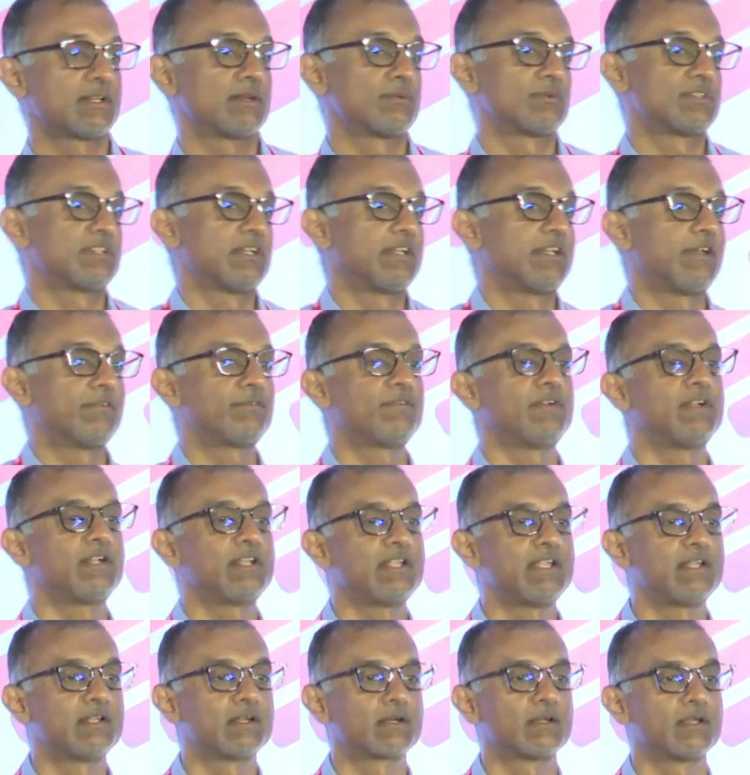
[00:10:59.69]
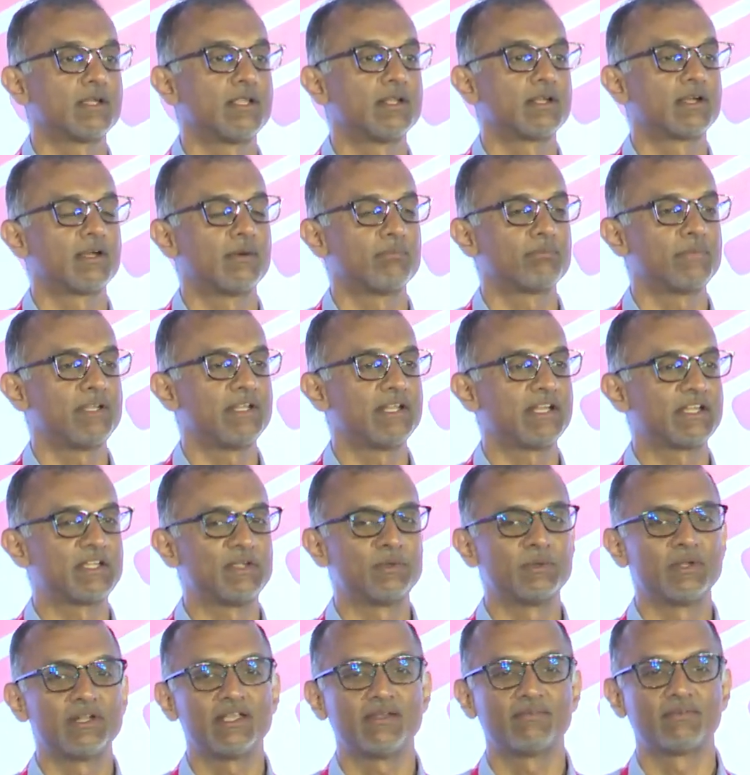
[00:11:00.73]
I would say definitely in a company like
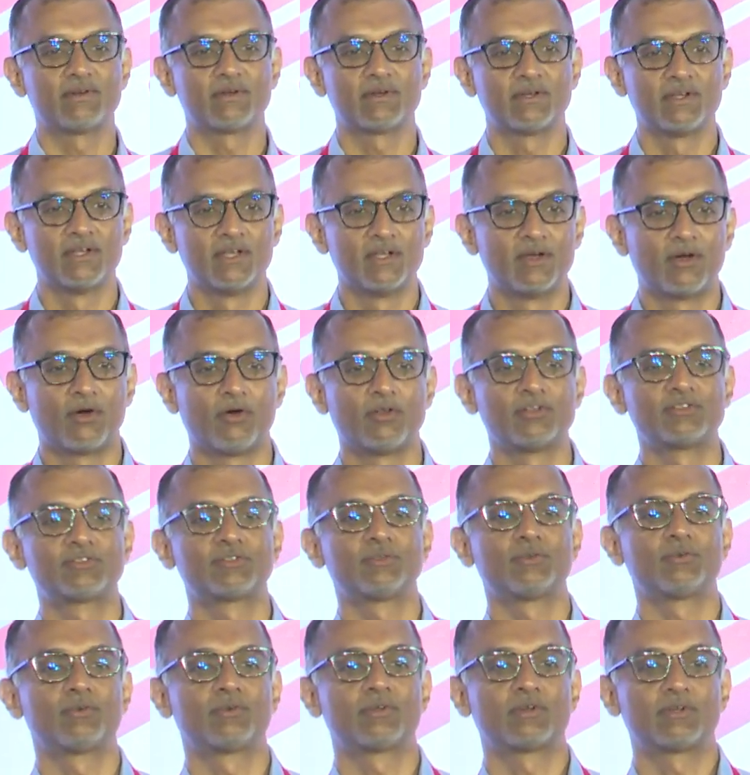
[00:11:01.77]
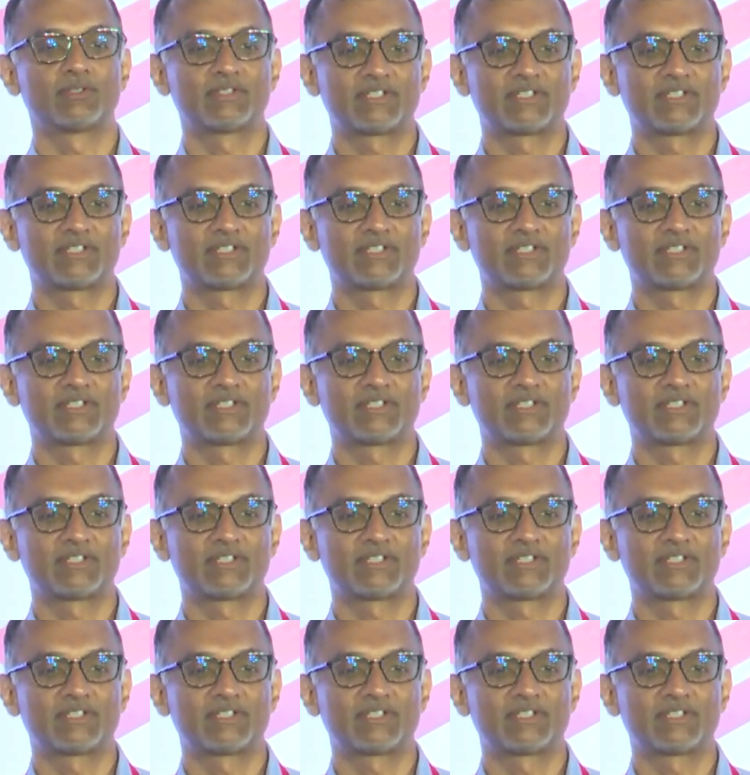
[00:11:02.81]
Unilever, also